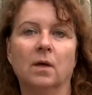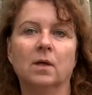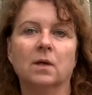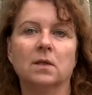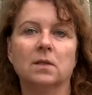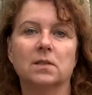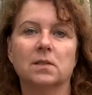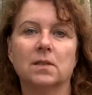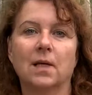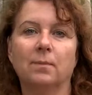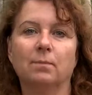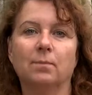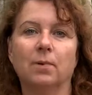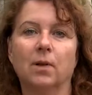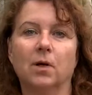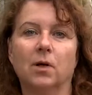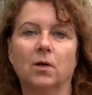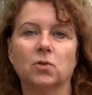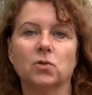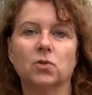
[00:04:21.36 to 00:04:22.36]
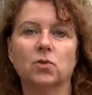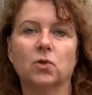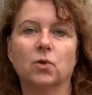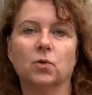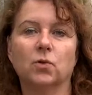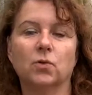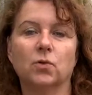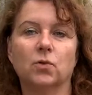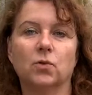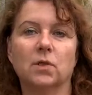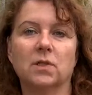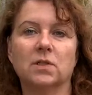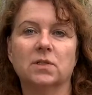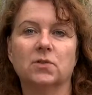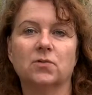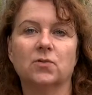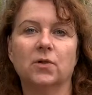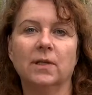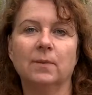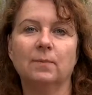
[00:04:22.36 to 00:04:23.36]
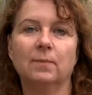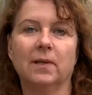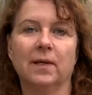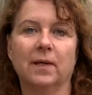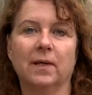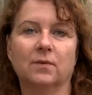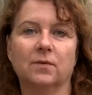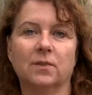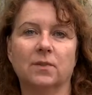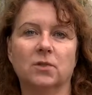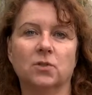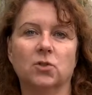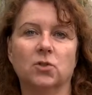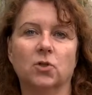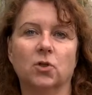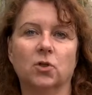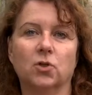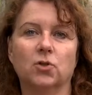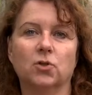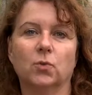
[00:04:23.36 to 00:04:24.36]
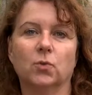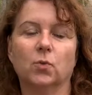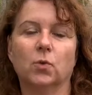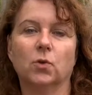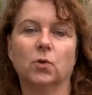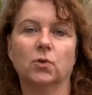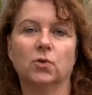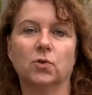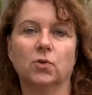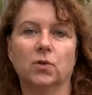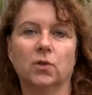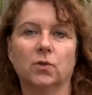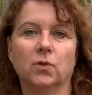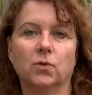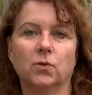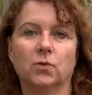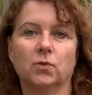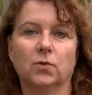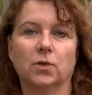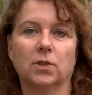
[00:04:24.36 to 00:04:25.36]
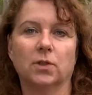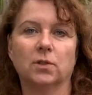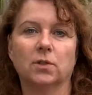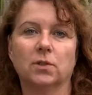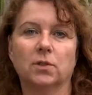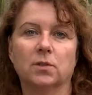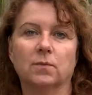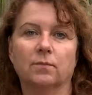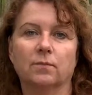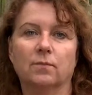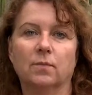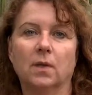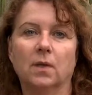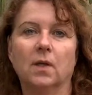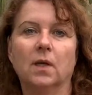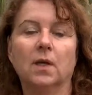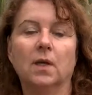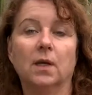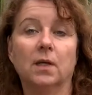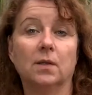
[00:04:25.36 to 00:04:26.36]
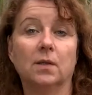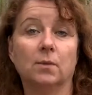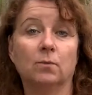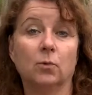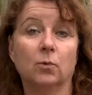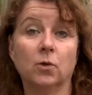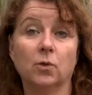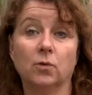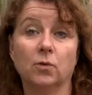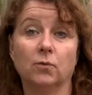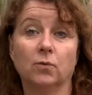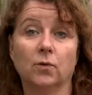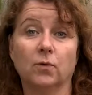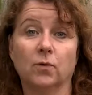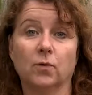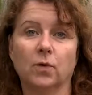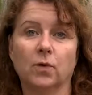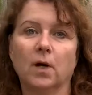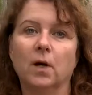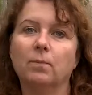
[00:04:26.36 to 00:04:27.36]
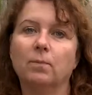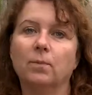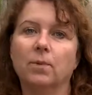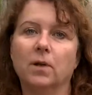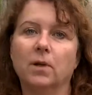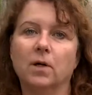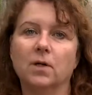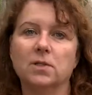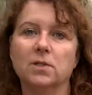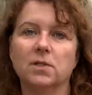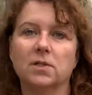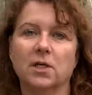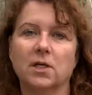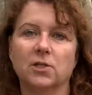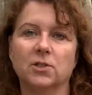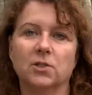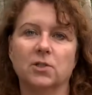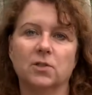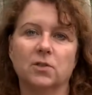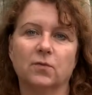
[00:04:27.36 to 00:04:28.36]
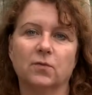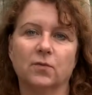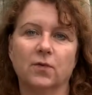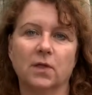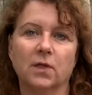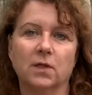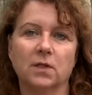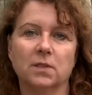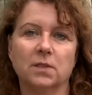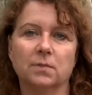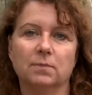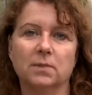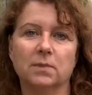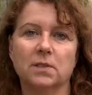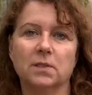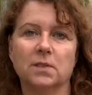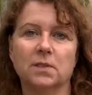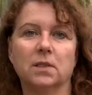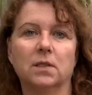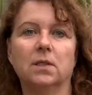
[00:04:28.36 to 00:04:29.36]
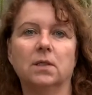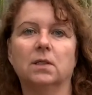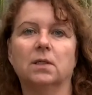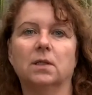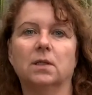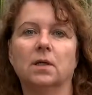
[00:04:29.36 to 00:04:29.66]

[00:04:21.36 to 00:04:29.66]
Some plants go to the extreme length in search of water and nutrients. In the modern flora, plants such as figs, mesquite,